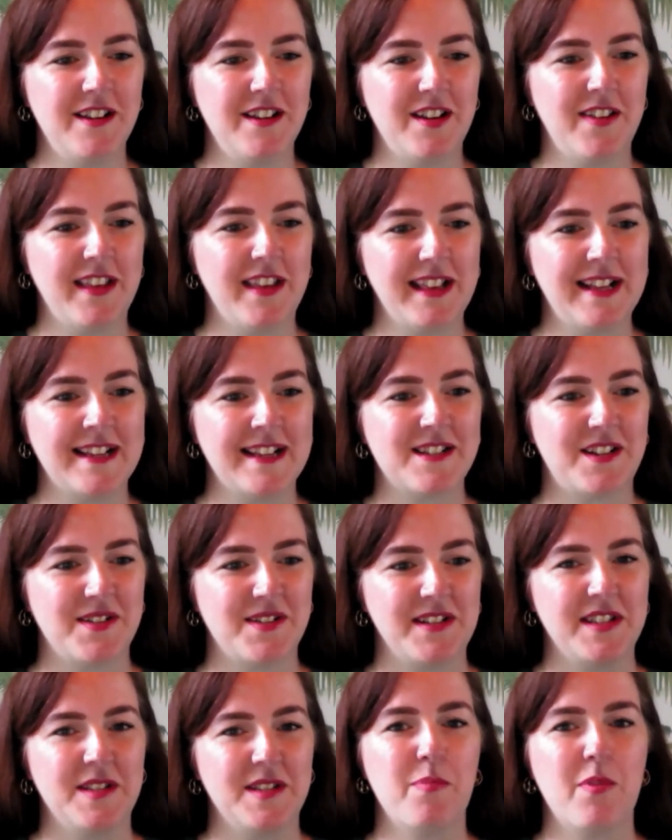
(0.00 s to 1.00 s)
I think that
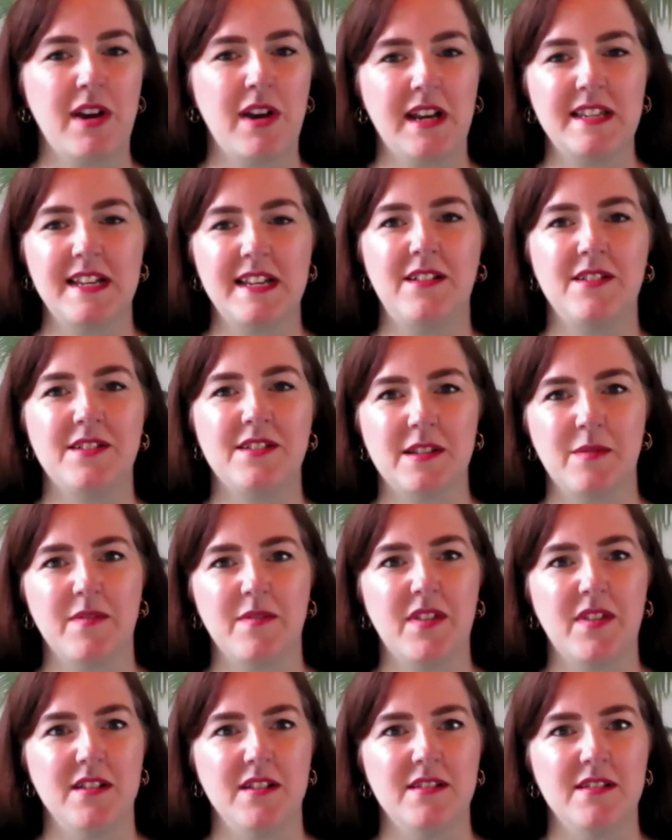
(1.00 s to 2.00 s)
started to break down some
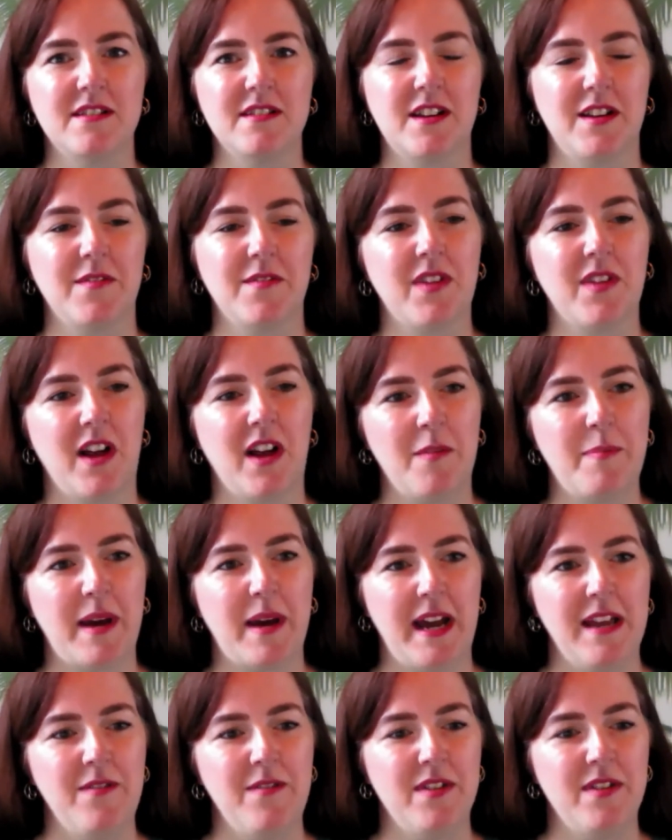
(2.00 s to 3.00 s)
of those kind of learnt
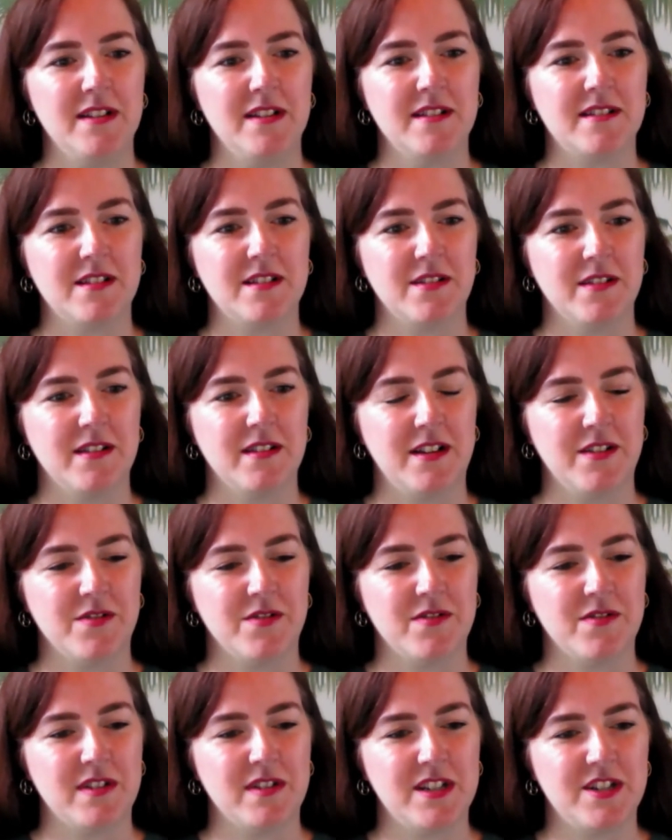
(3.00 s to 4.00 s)
behaviours
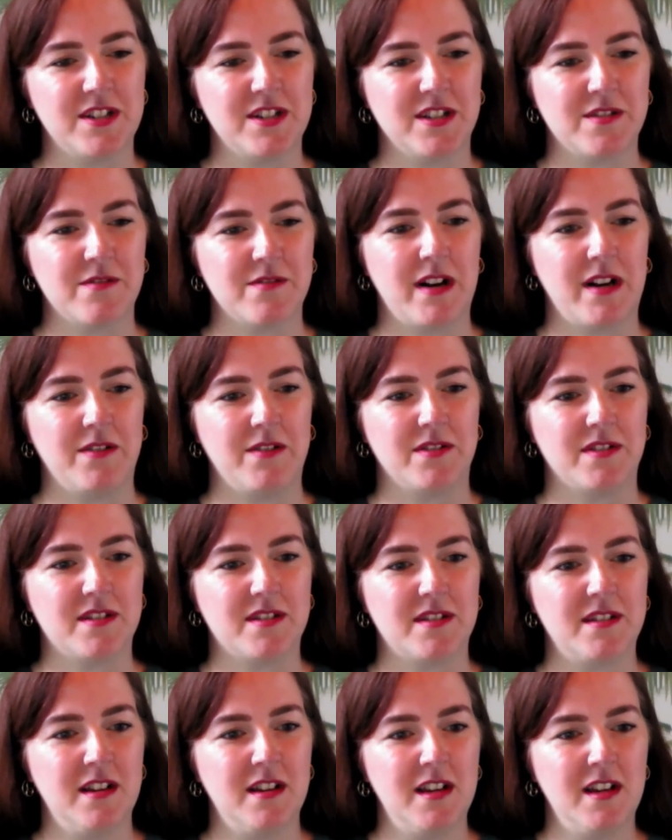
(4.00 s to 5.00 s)
and traditions around
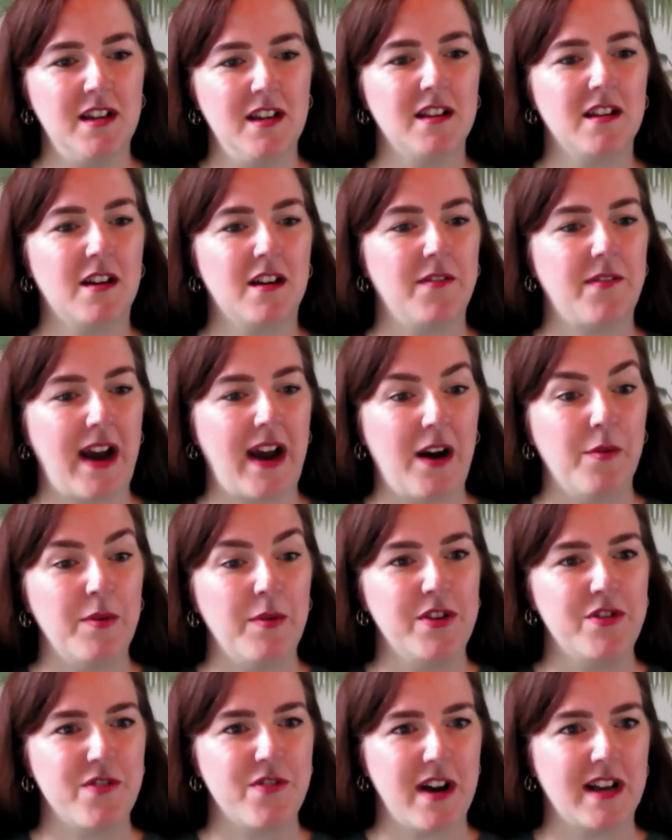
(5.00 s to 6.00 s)
kind of how
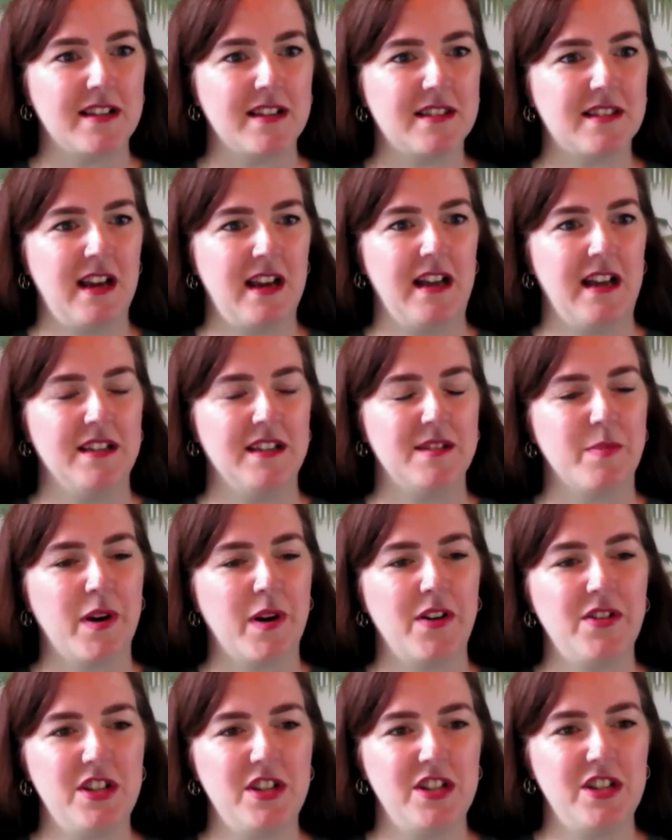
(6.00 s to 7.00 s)
we dress and
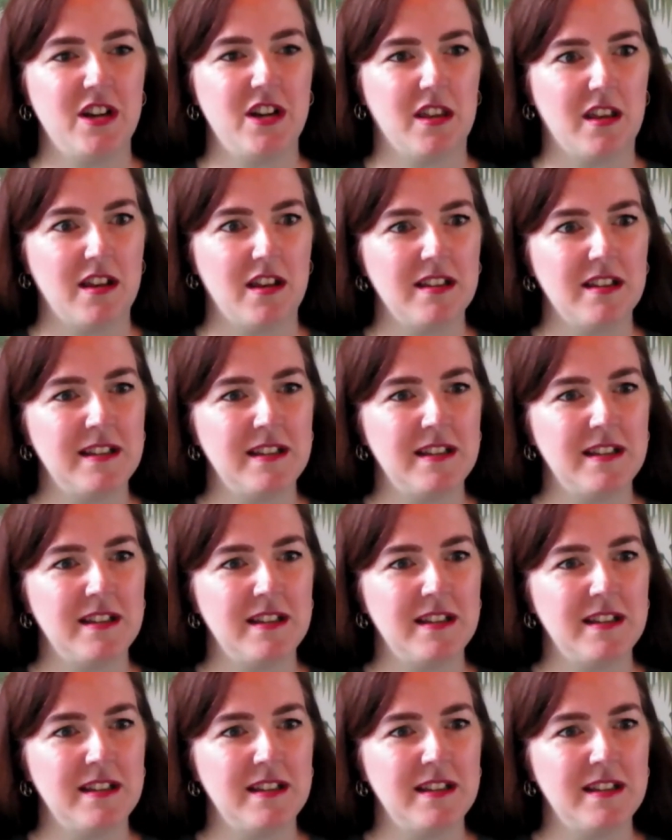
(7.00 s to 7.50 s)
approach each other.